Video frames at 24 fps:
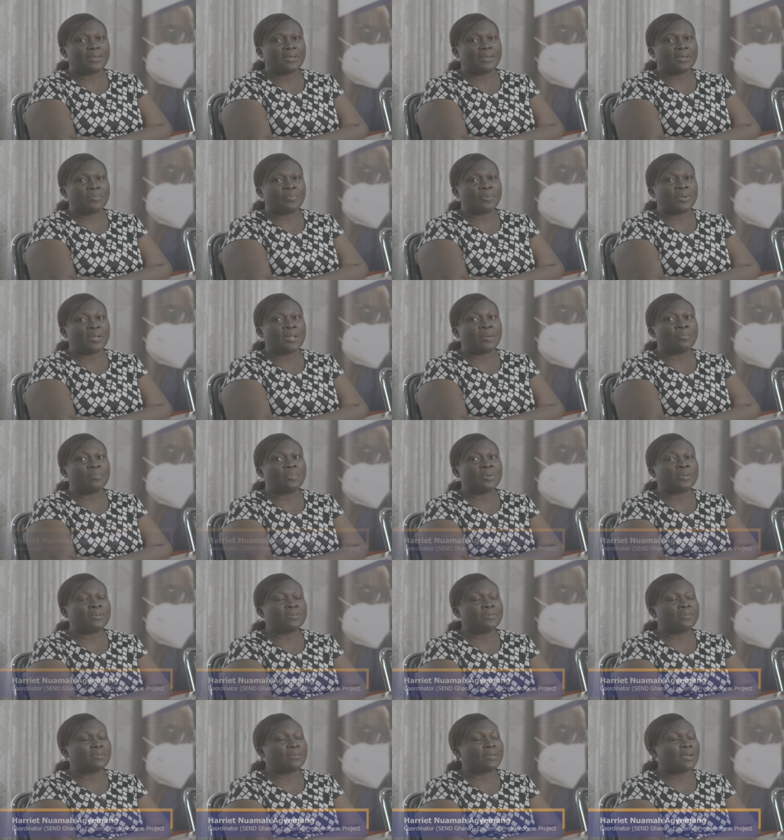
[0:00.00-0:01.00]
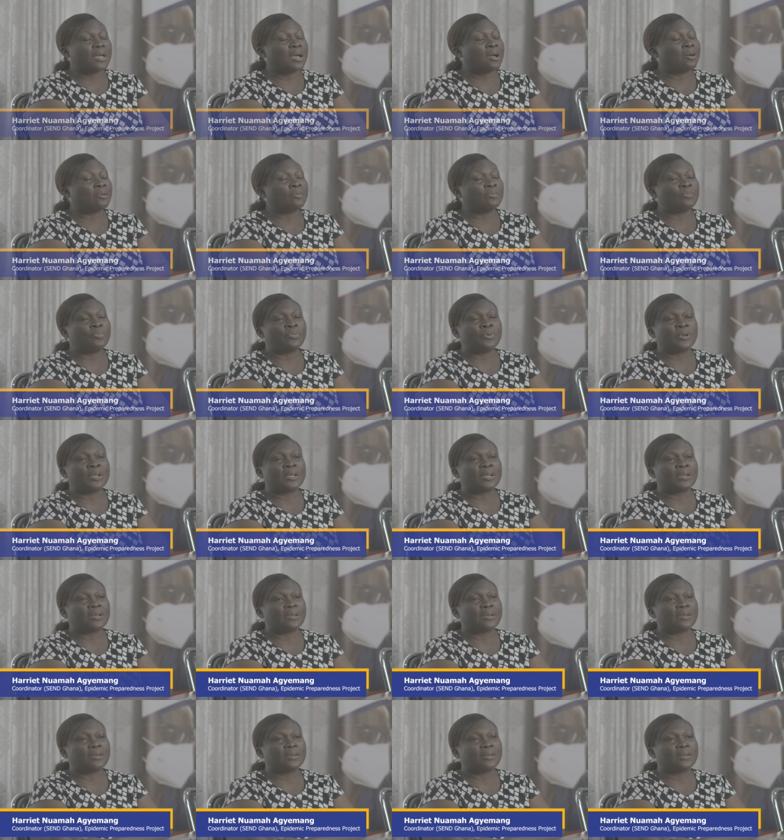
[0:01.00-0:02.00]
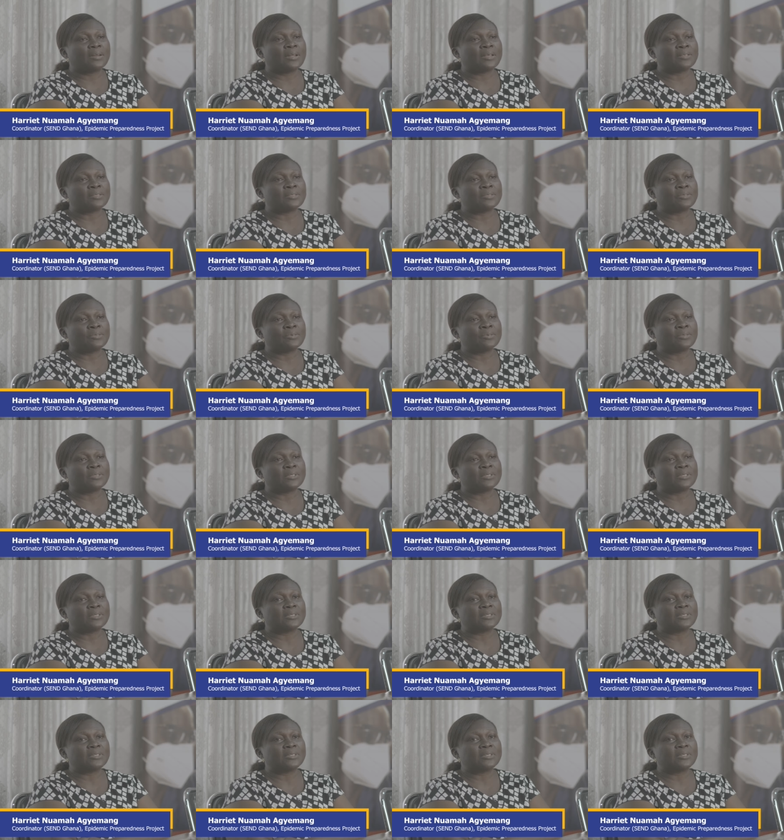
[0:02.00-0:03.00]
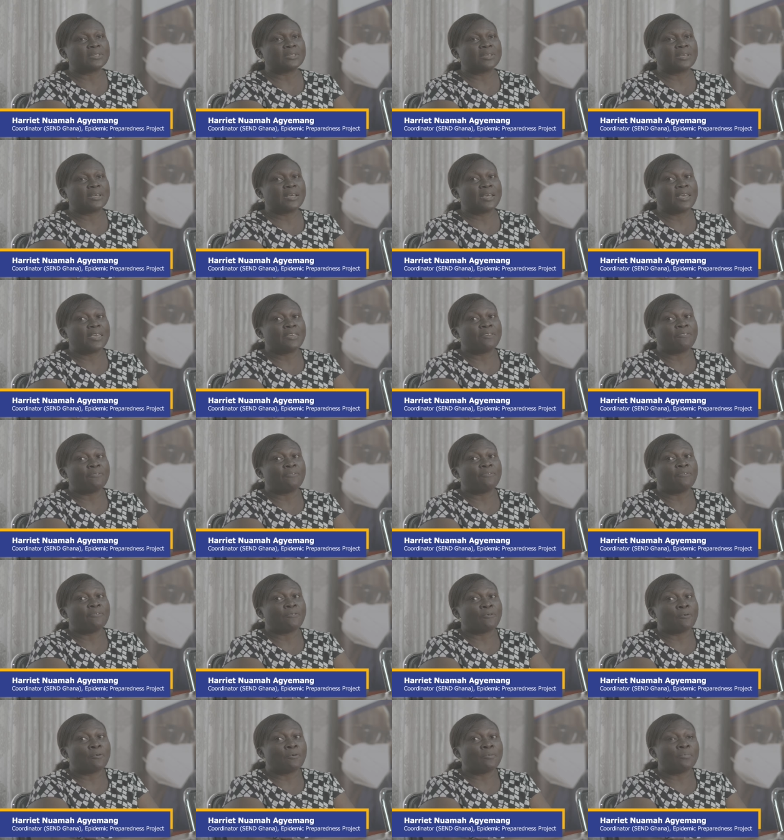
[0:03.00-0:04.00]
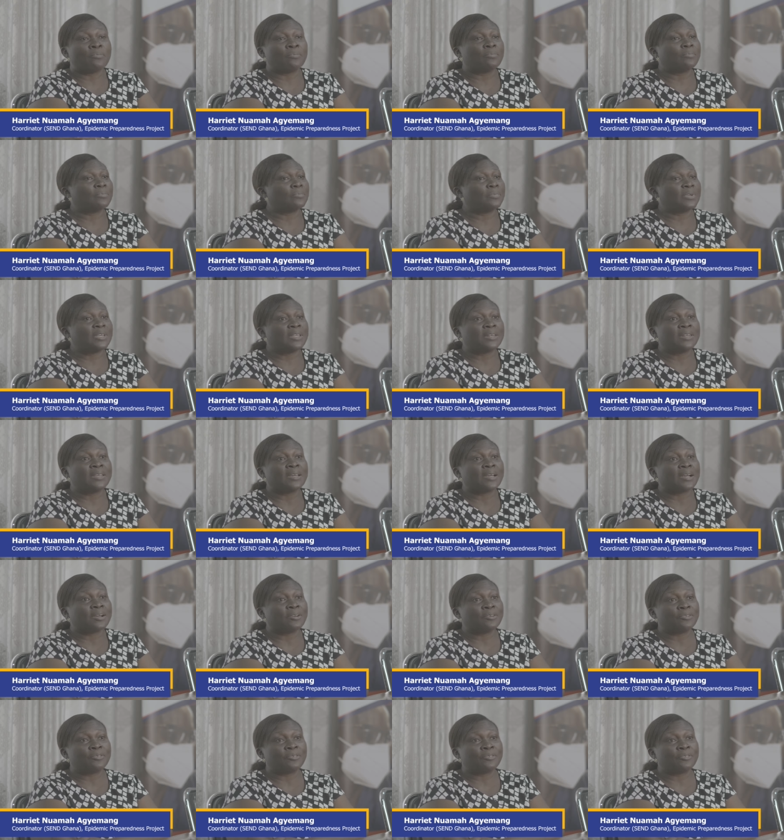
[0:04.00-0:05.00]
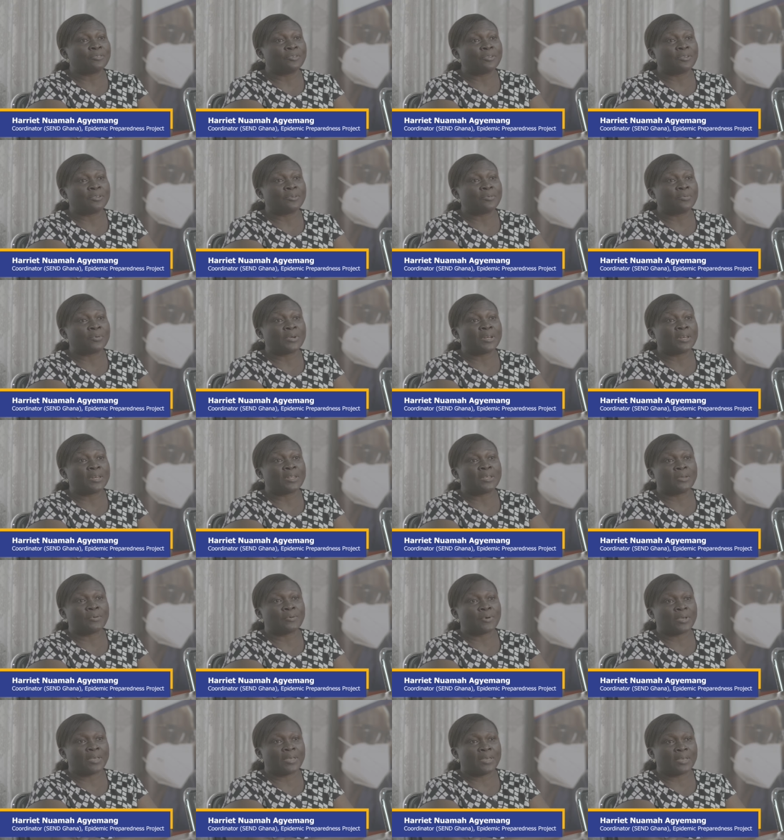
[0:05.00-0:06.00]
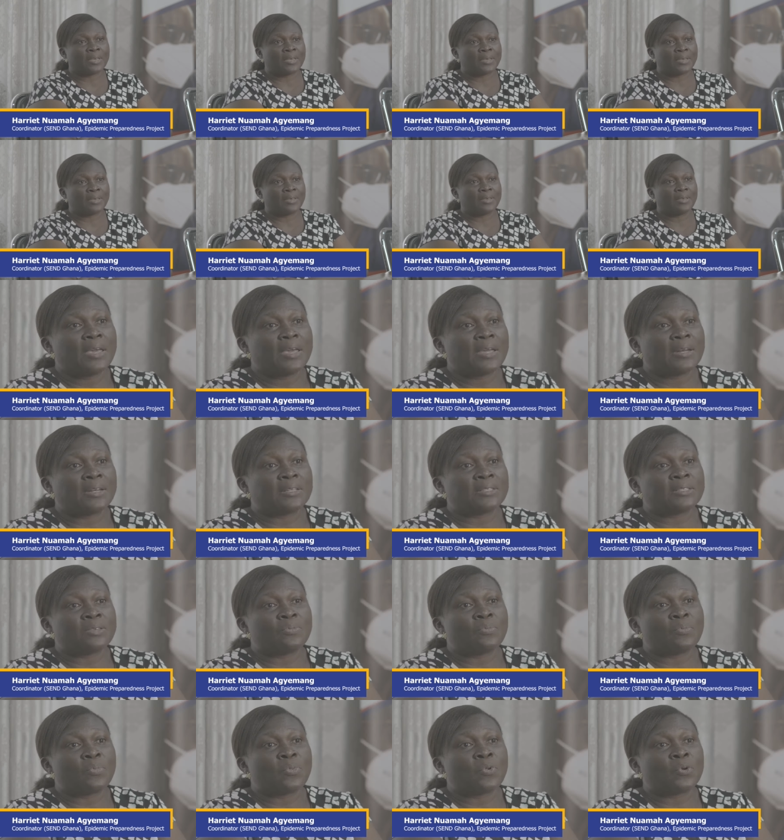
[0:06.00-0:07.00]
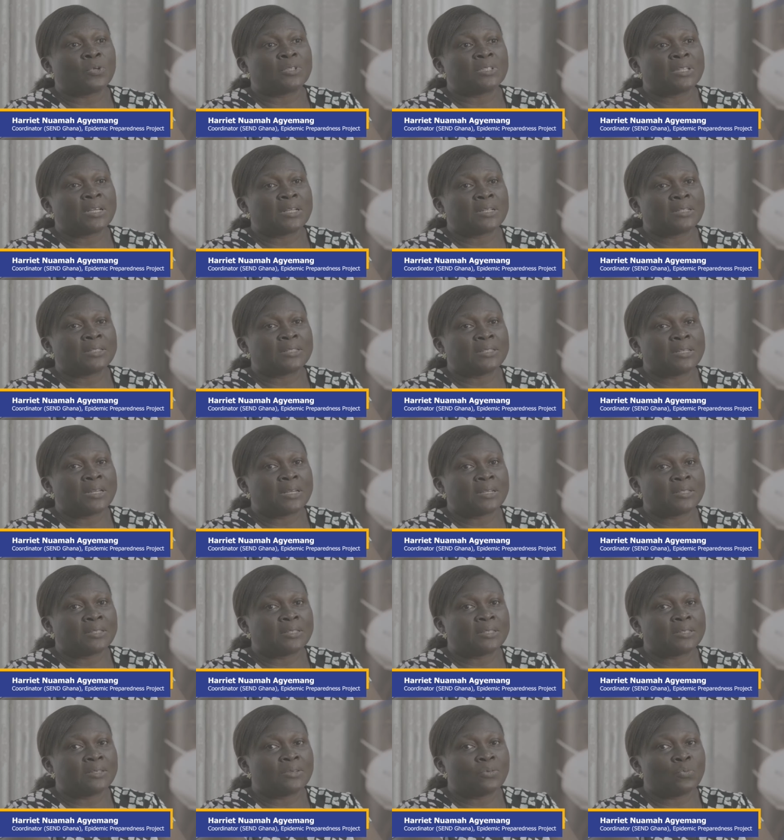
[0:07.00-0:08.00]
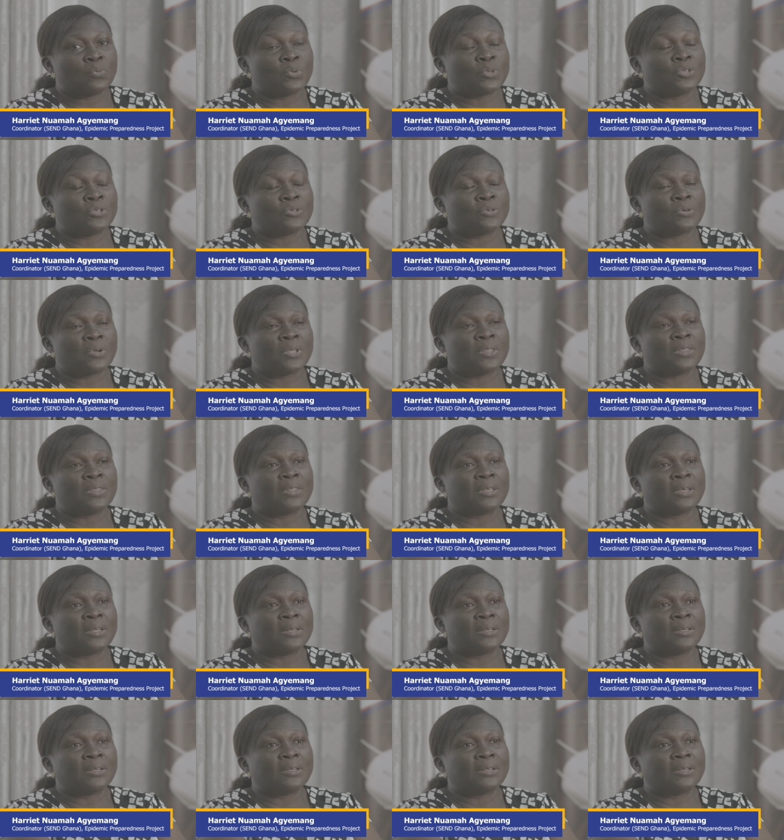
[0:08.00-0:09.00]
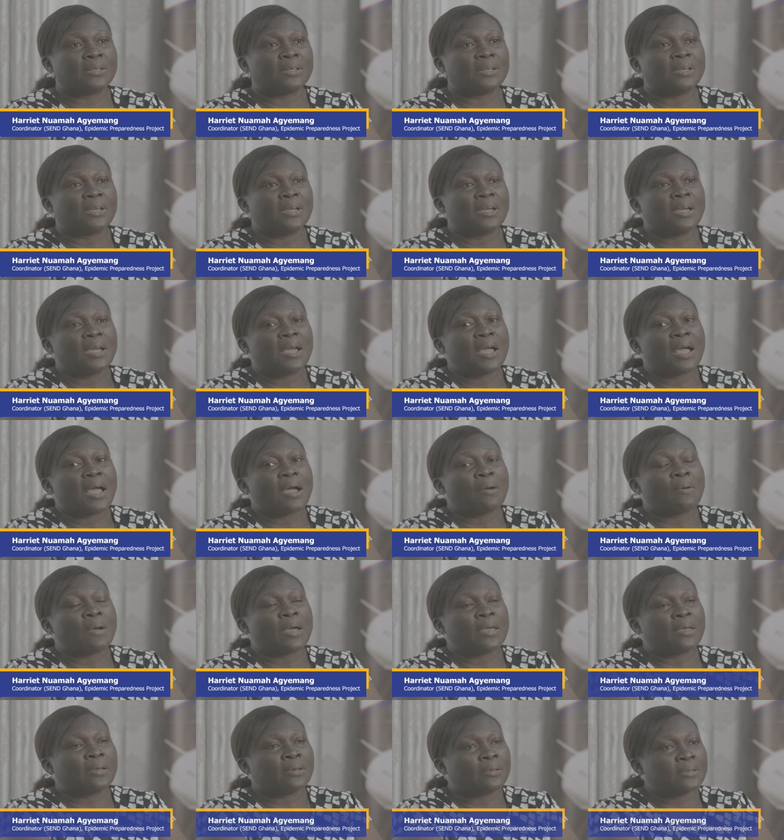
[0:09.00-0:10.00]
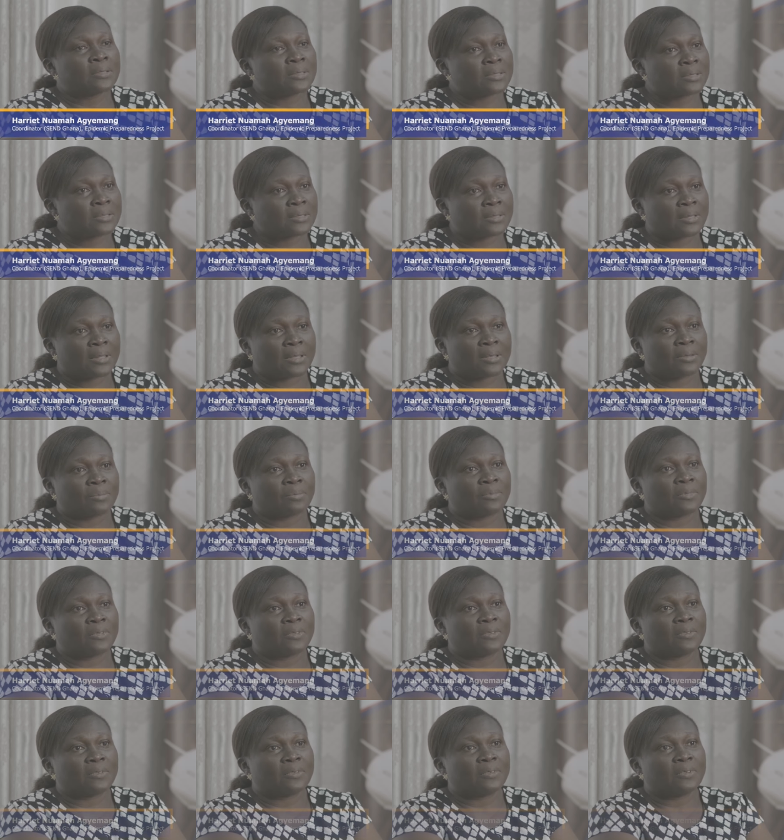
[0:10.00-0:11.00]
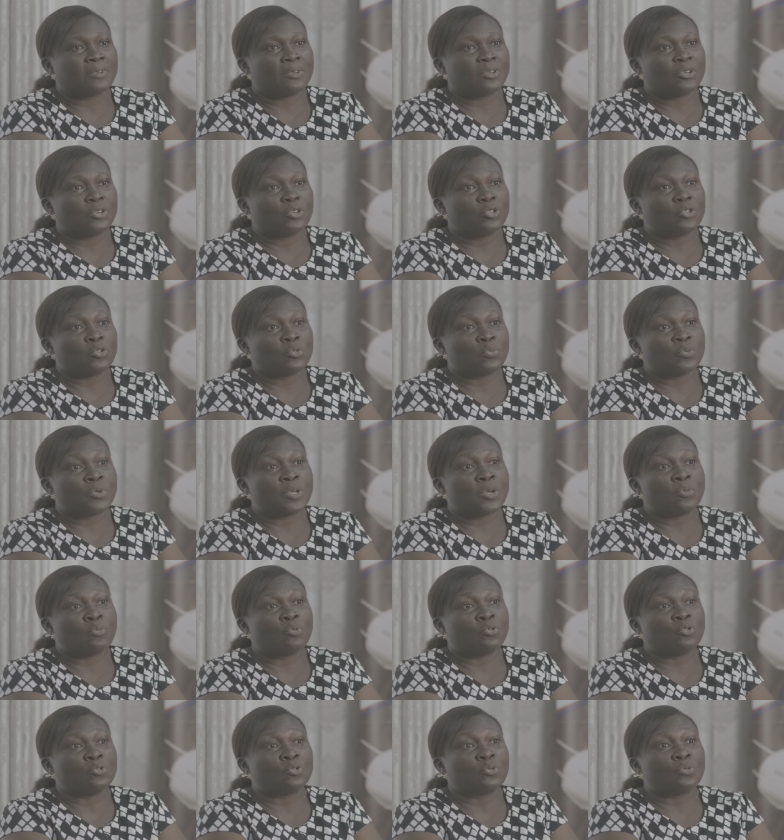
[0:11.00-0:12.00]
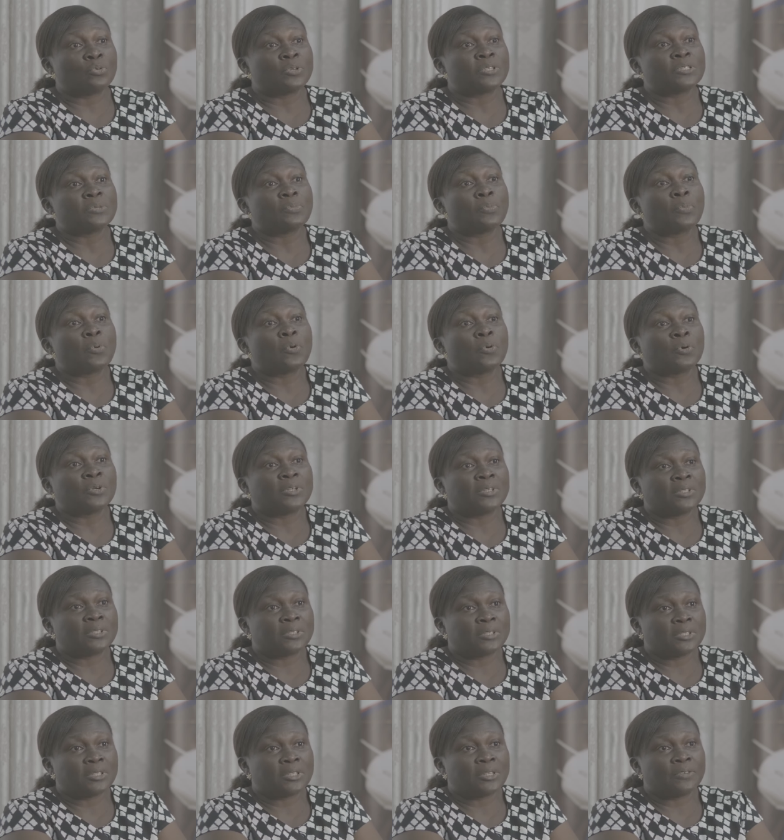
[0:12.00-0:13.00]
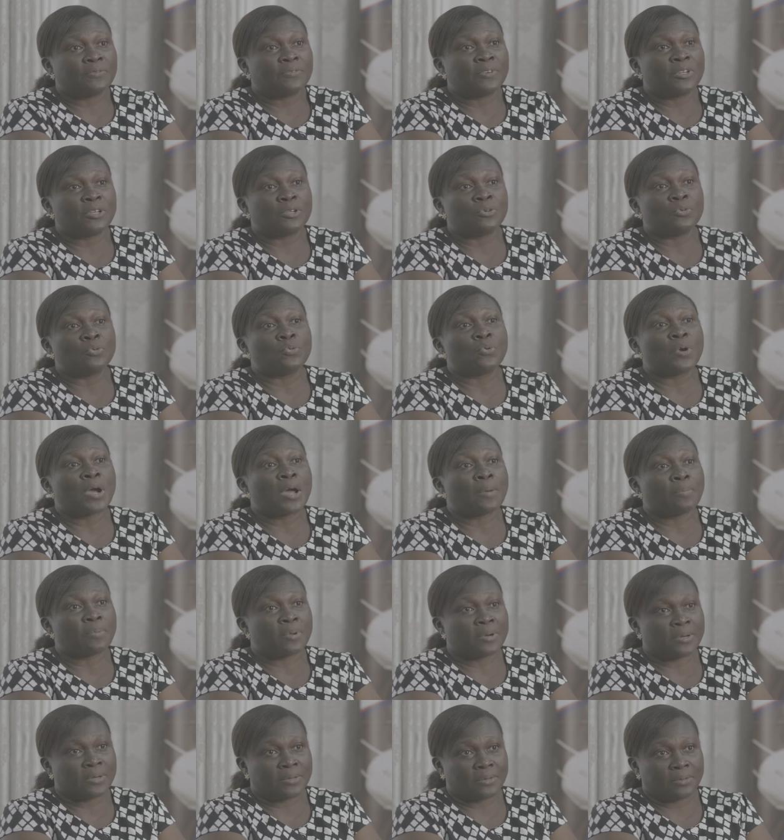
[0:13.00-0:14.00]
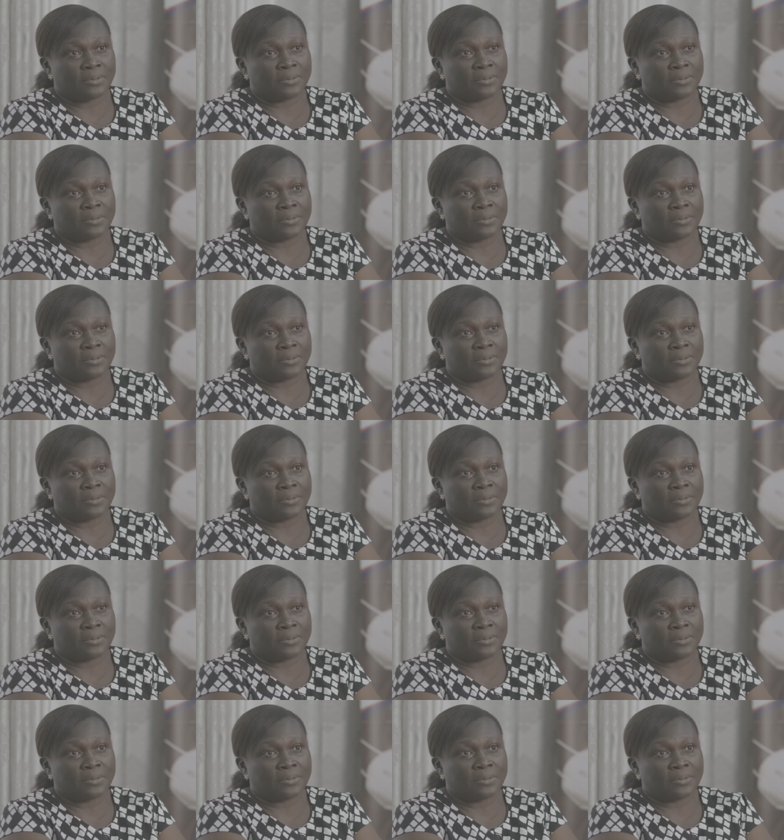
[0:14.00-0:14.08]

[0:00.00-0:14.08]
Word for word: Epidemic outbreak does not inform any country when they occur. It is important that we strengthen our health systems to be able to respond if they do happen.